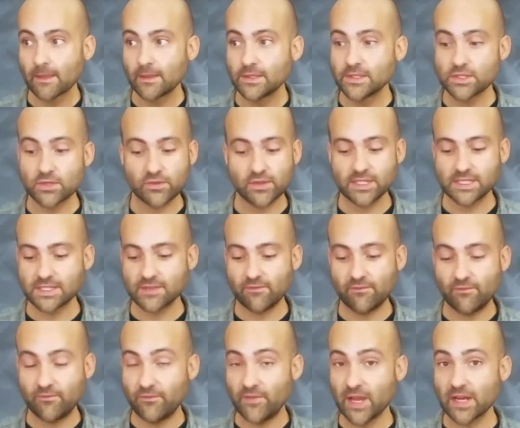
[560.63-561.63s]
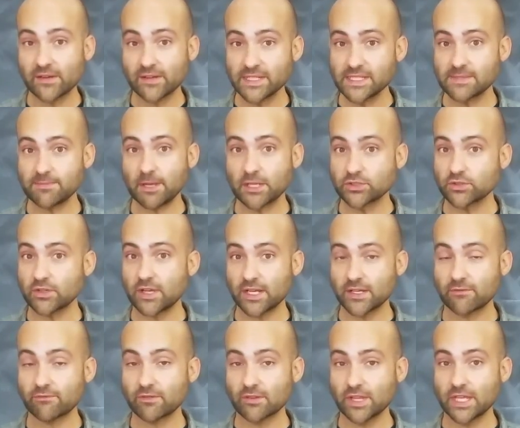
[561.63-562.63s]
so it's a very special kind
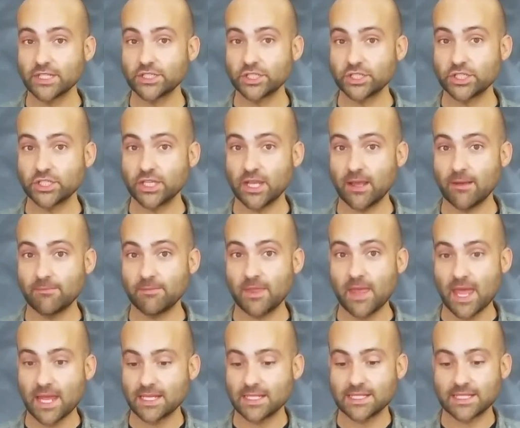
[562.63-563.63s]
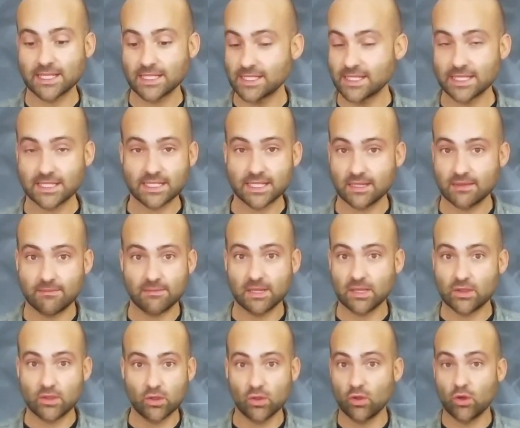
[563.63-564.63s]
of relationship that has
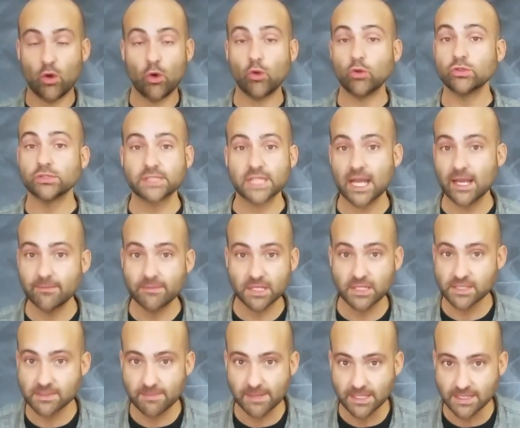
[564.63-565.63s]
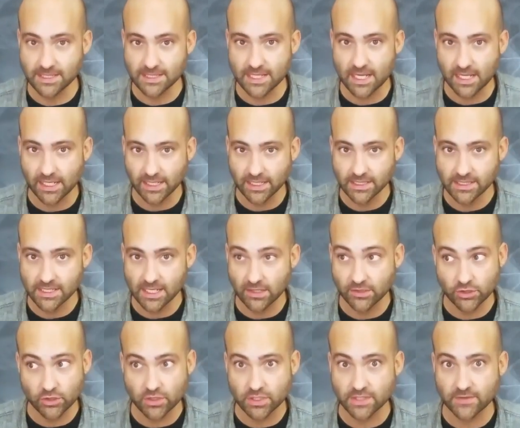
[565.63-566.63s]
existed the whole time there's been a science,
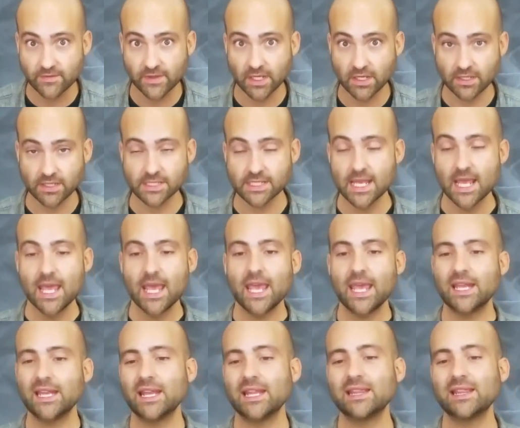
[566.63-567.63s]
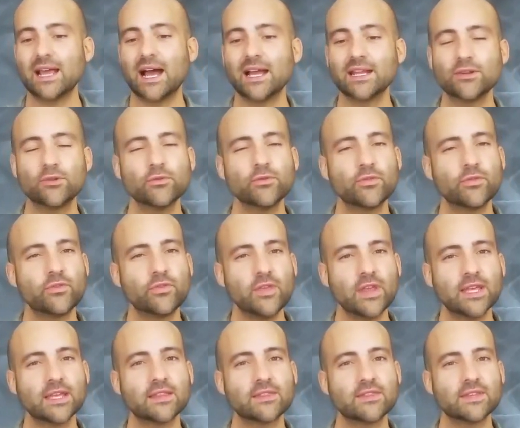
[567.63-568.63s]
hundreds of years. And I don't
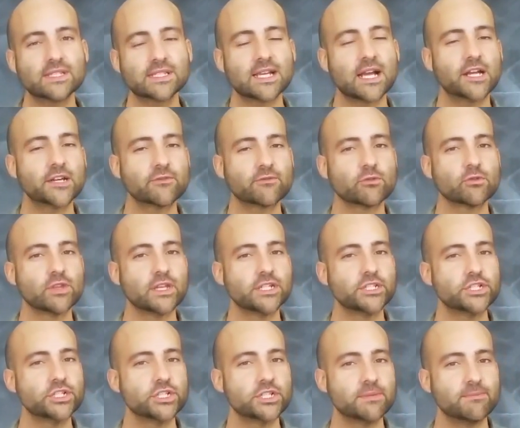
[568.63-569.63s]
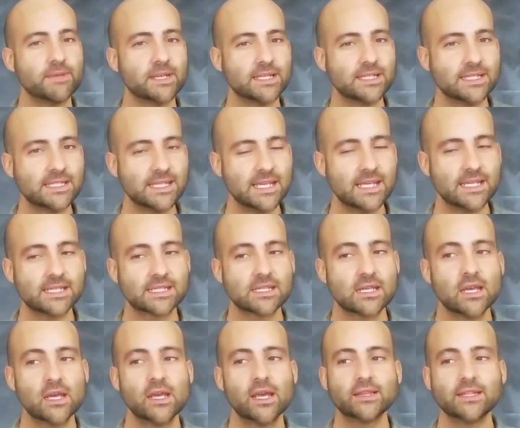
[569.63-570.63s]
think this kind of relationship exists,
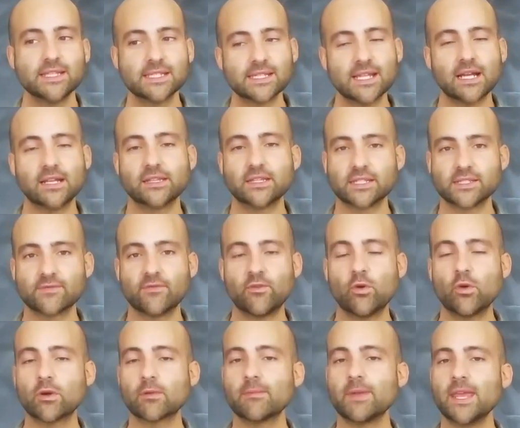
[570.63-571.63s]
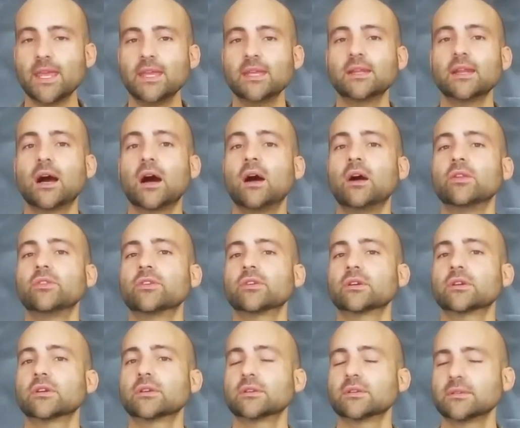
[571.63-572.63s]
at least not in this form, in
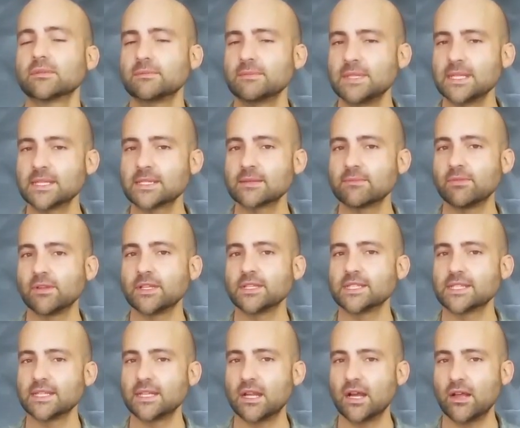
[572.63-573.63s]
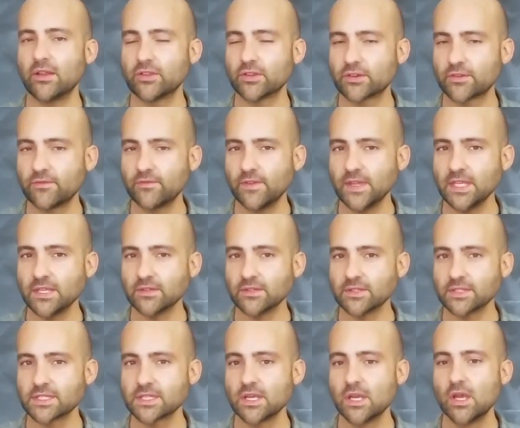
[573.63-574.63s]
other disciplines, in other
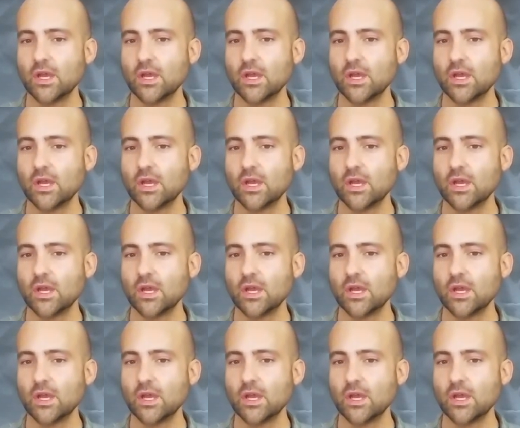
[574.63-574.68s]
fields,